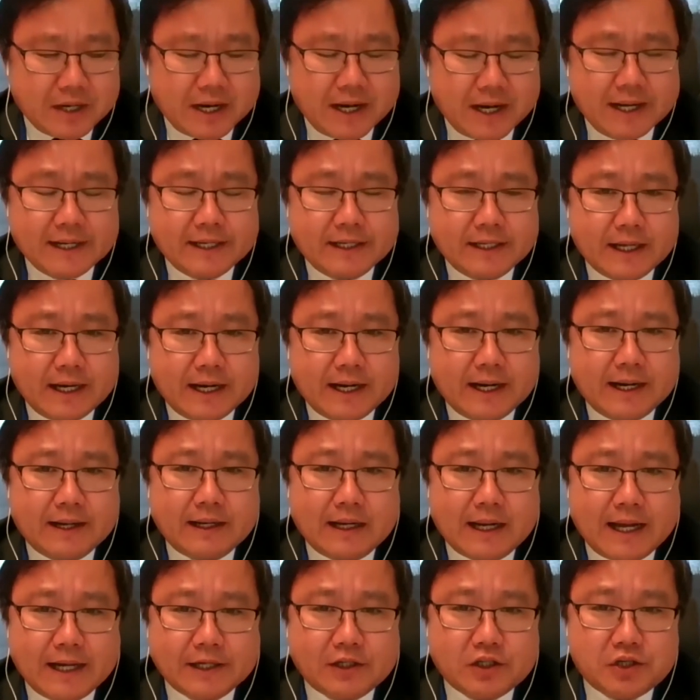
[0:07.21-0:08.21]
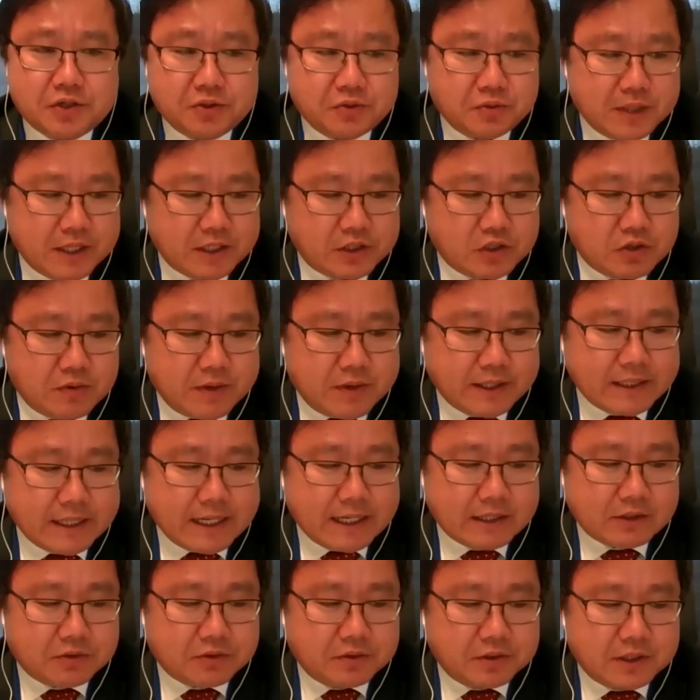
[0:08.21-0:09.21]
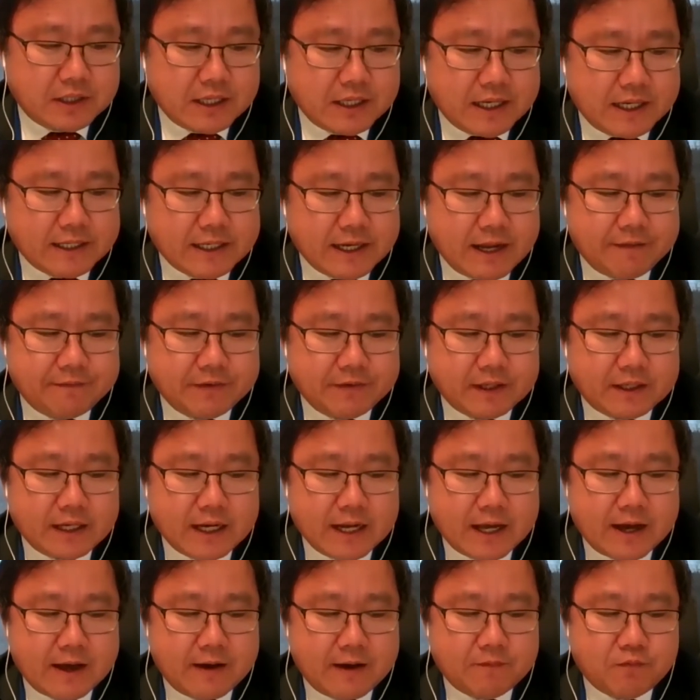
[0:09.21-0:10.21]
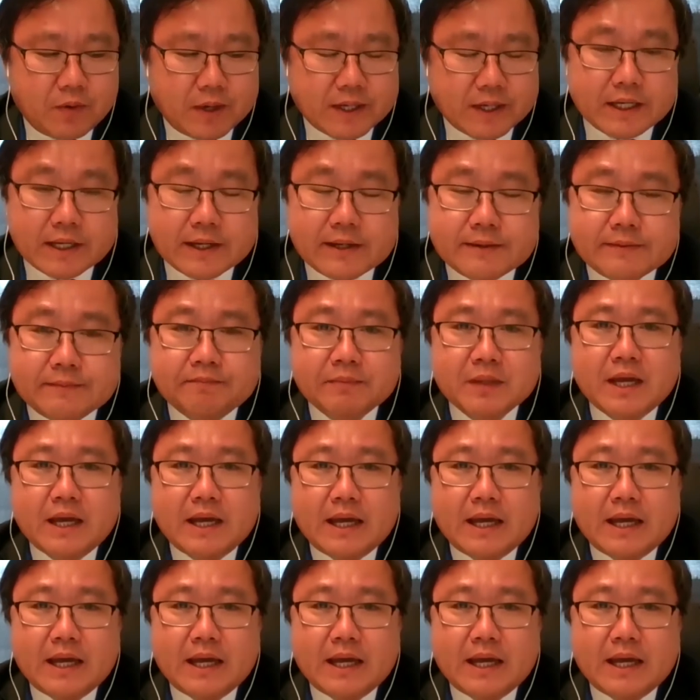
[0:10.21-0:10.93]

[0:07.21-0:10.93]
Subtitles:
I like to join Uncle David Wanden